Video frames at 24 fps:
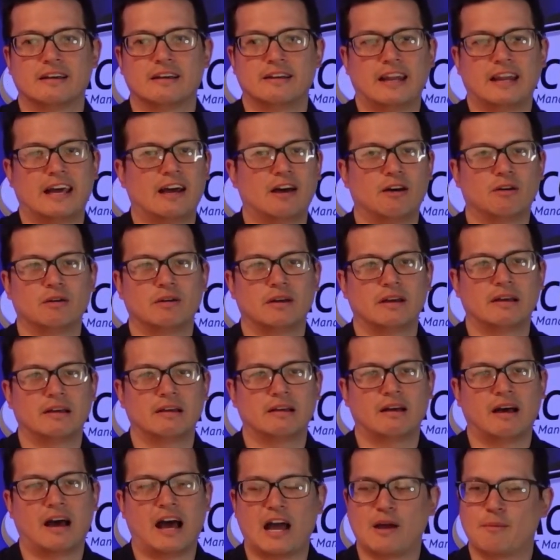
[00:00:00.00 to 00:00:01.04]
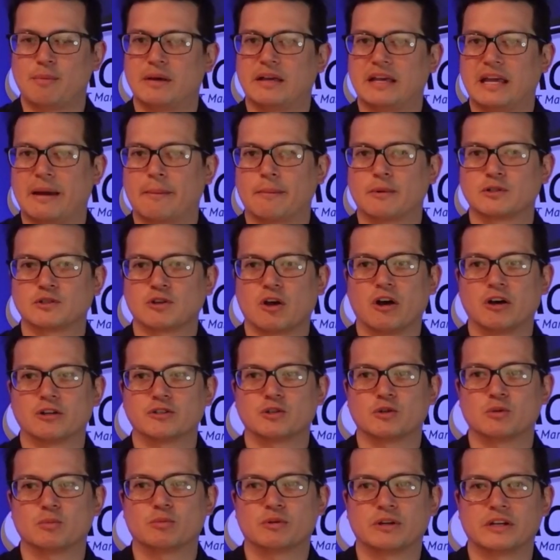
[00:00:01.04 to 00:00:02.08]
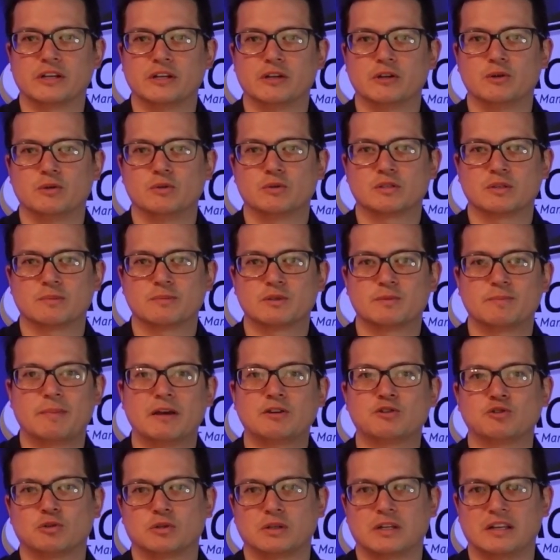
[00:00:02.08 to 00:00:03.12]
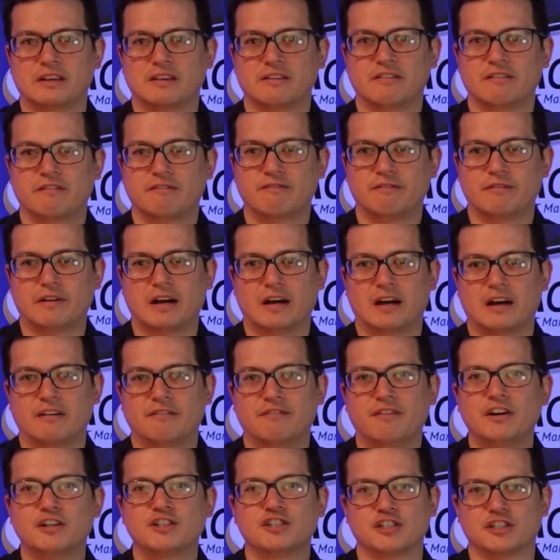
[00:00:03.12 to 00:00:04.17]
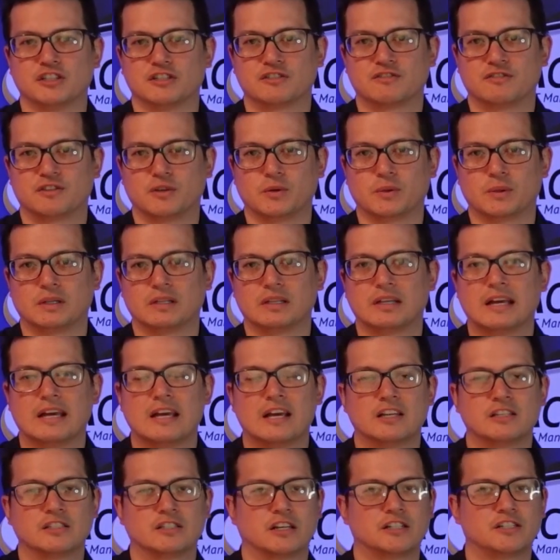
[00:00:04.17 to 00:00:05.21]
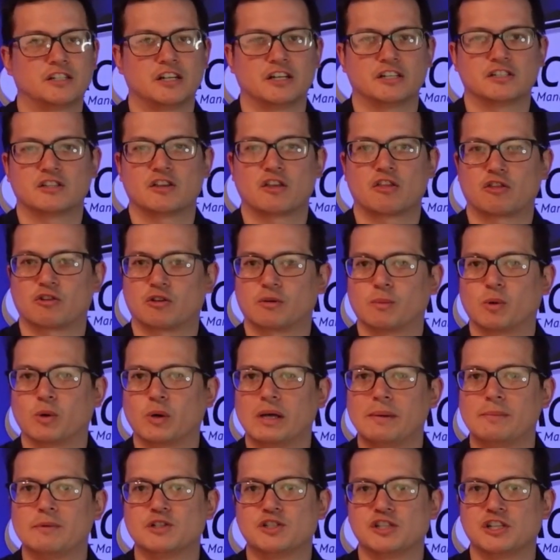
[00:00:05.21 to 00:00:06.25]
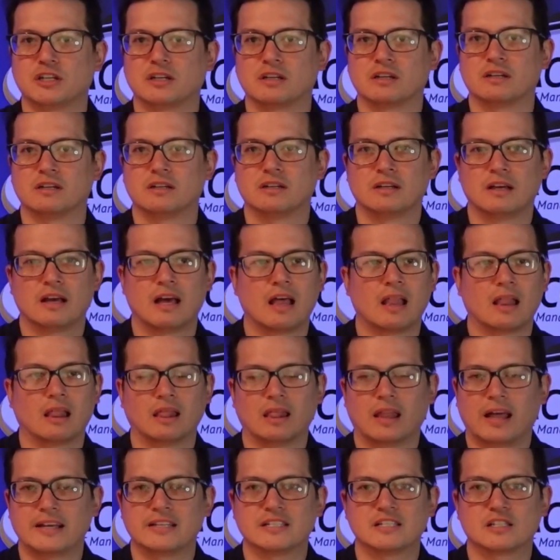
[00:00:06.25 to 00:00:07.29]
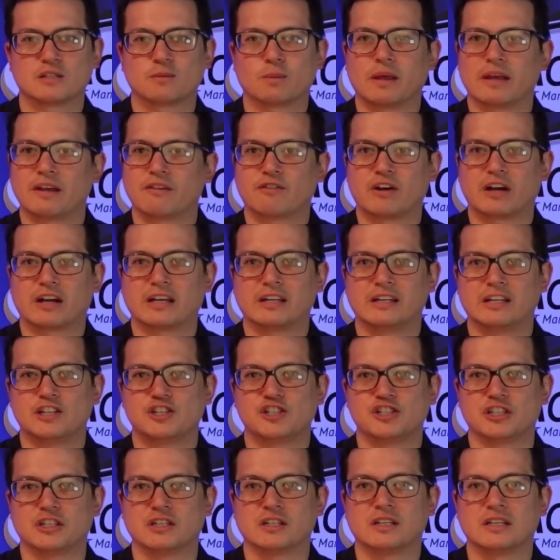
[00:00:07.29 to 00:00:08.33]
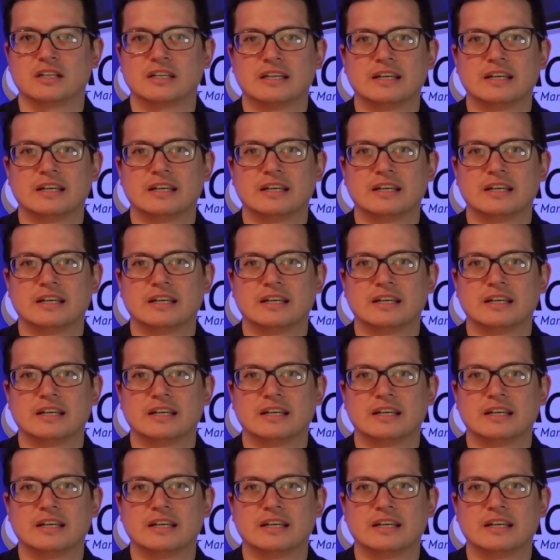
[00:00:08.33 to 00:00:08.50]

Now, IP cameras also bring you some specialty functions to it, such as thermal imaging, license plate recognition,